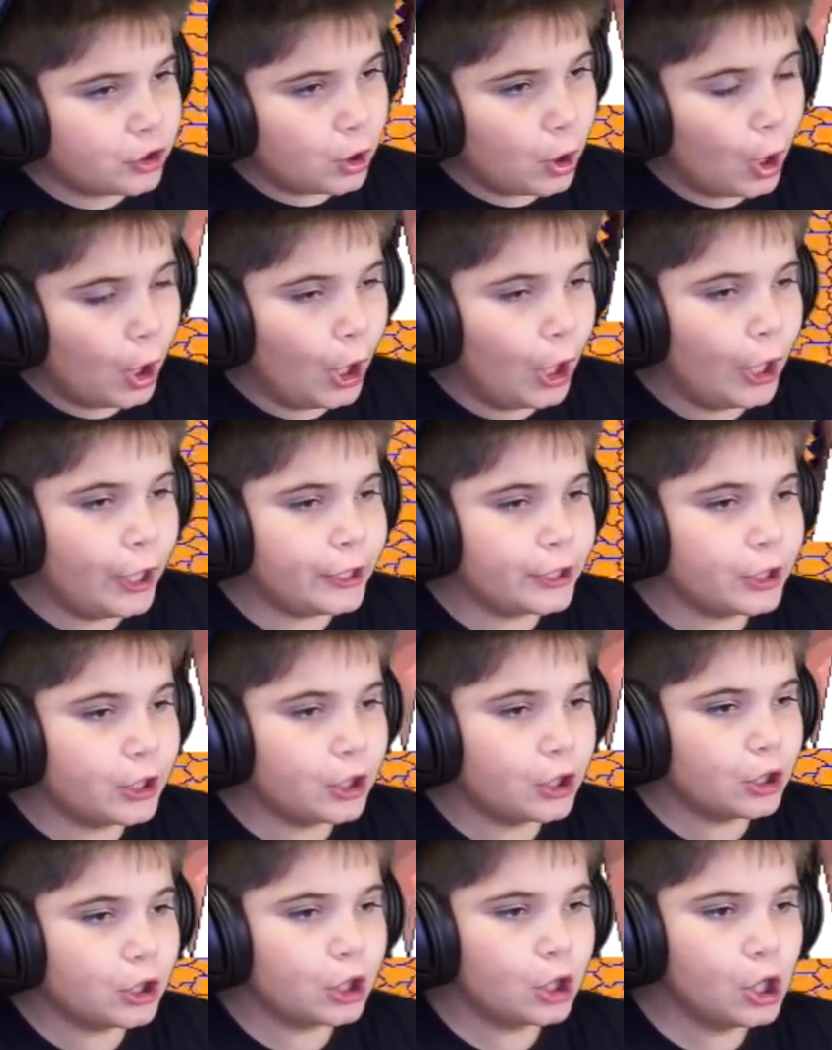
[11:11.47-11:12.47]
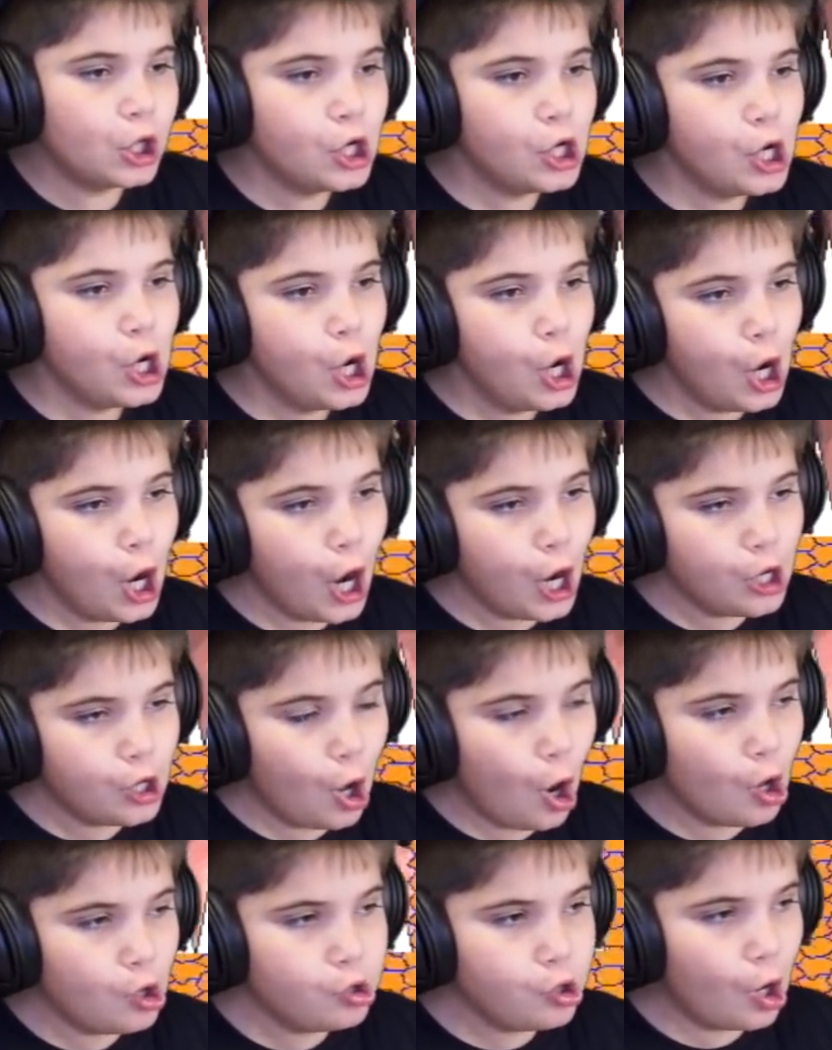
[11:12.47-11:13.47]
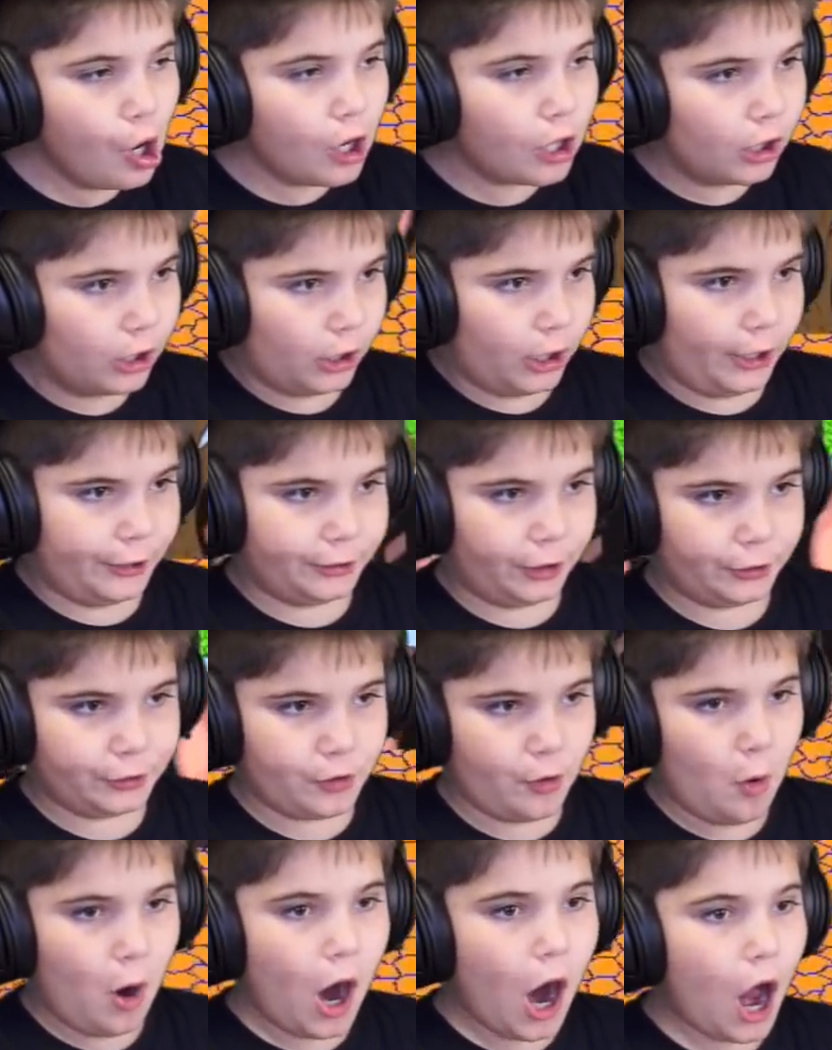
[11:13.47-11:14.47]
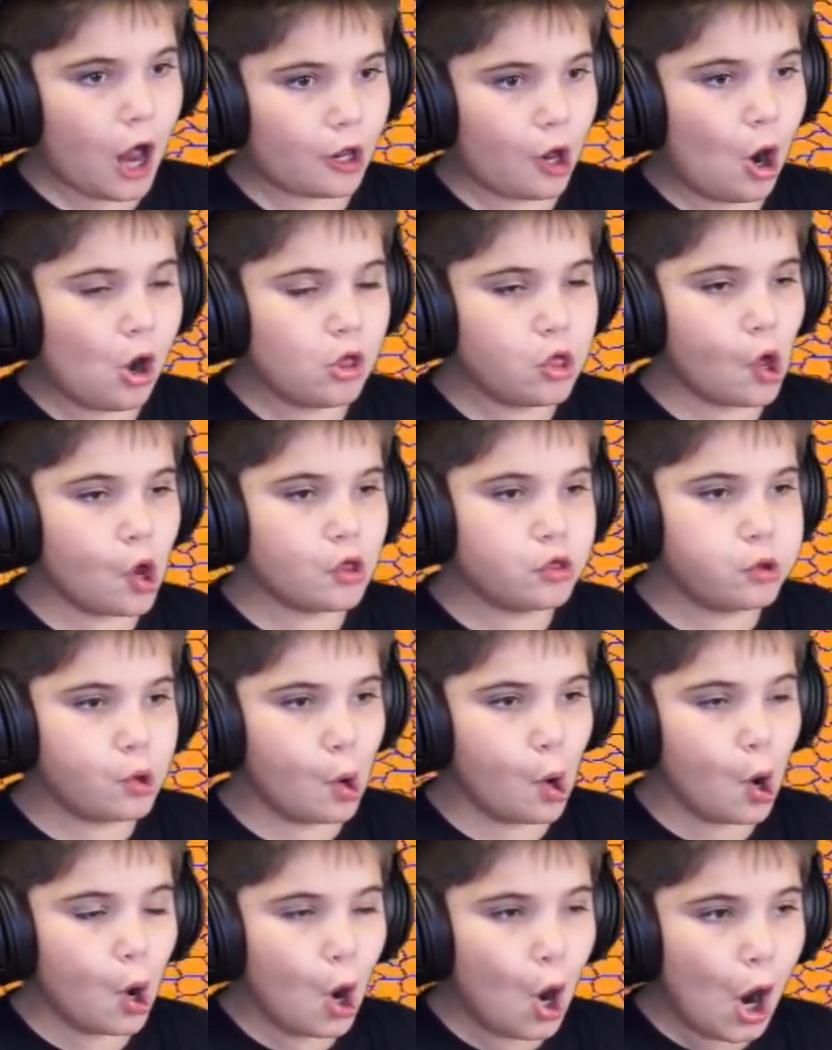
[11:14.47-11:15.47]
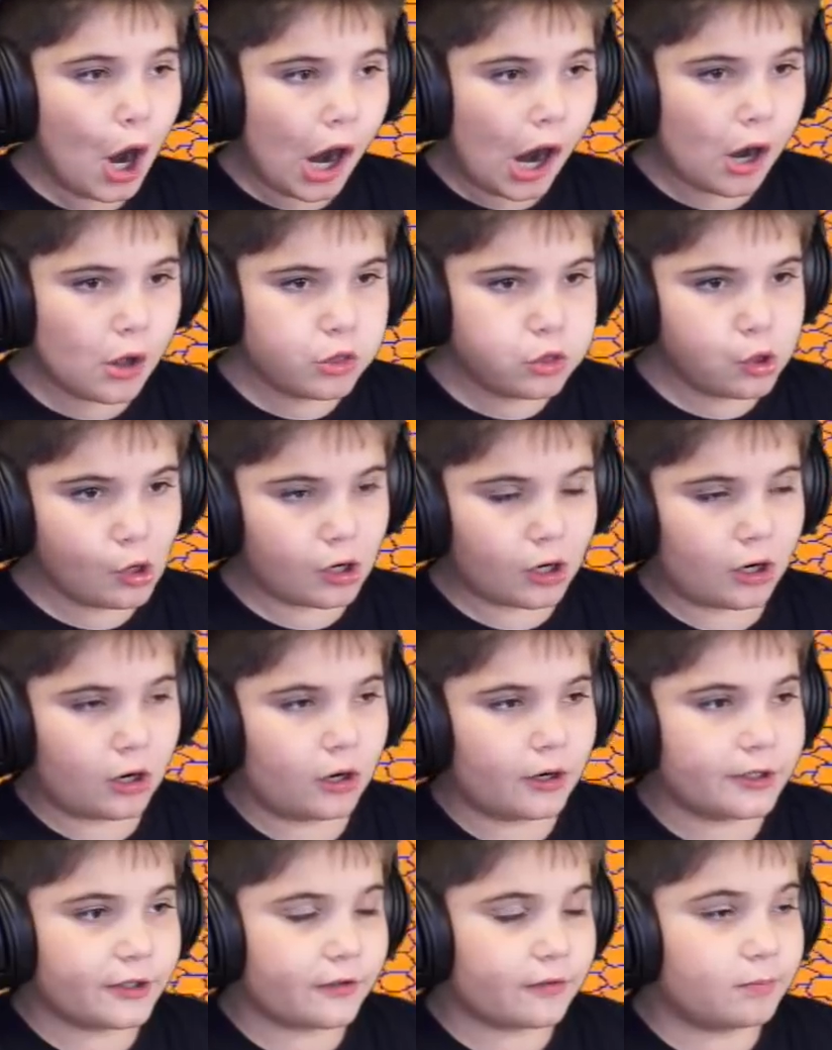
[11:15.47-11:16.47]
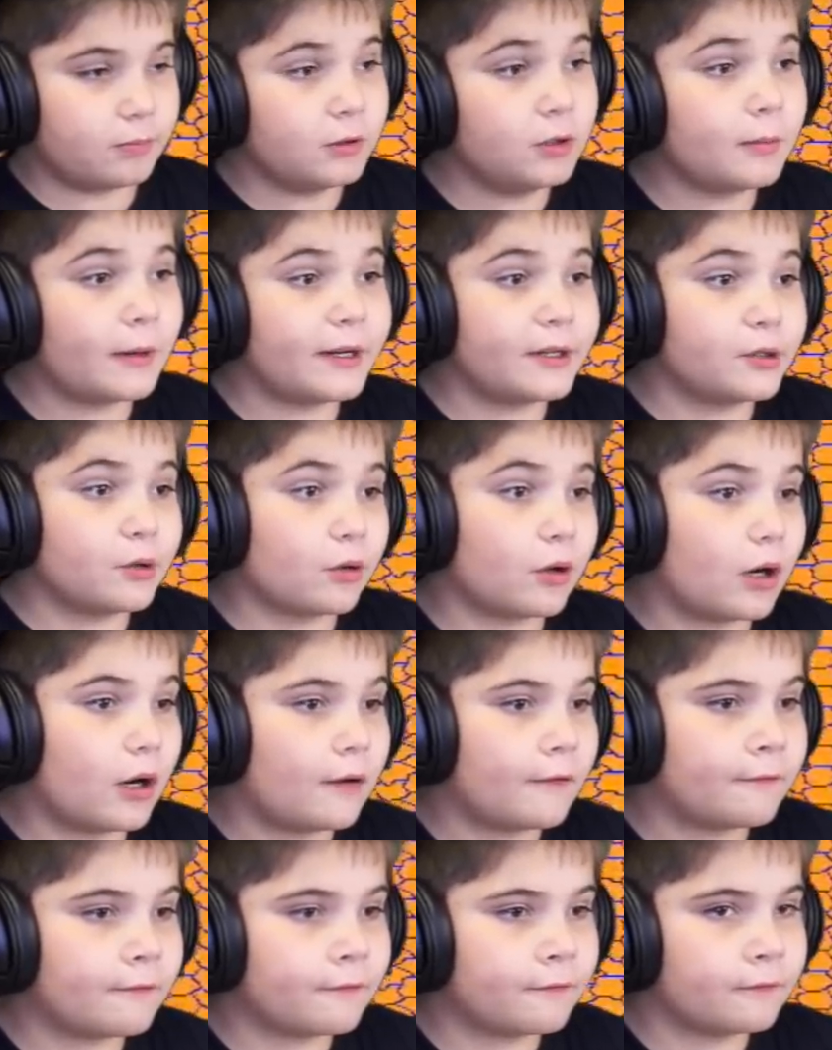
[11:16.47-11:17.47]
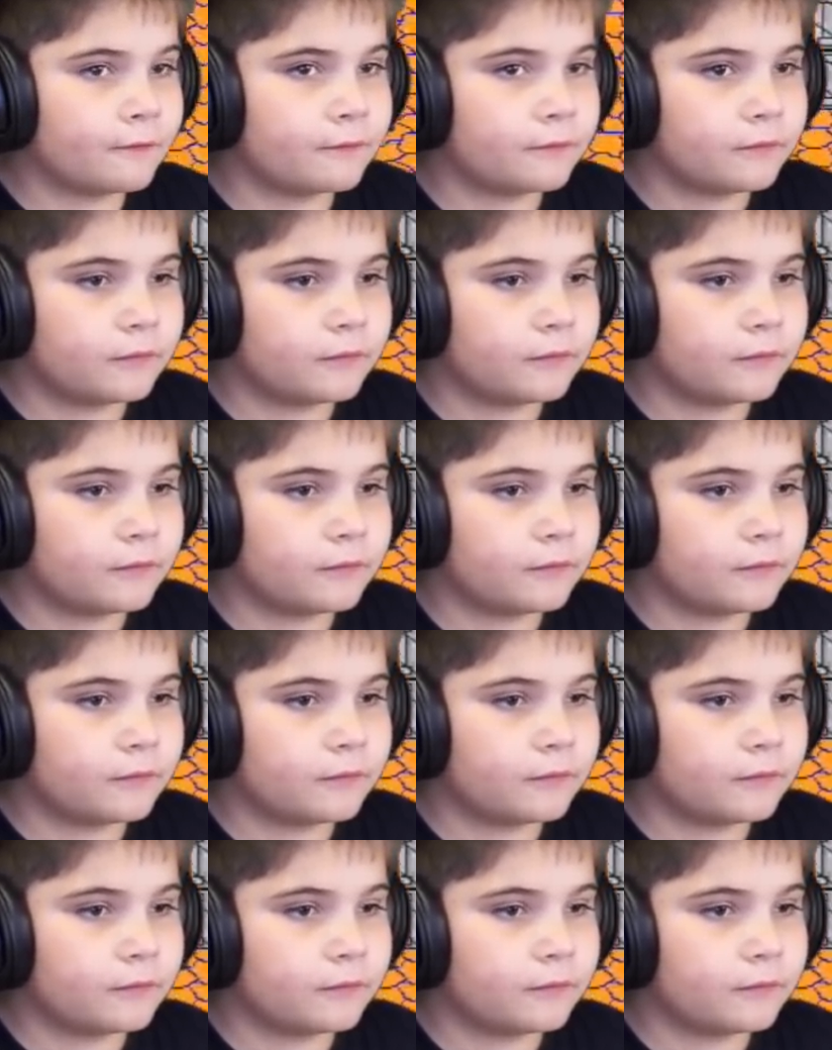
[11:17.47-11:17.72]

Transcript: tree! I got you. Oh, I just blew my door off.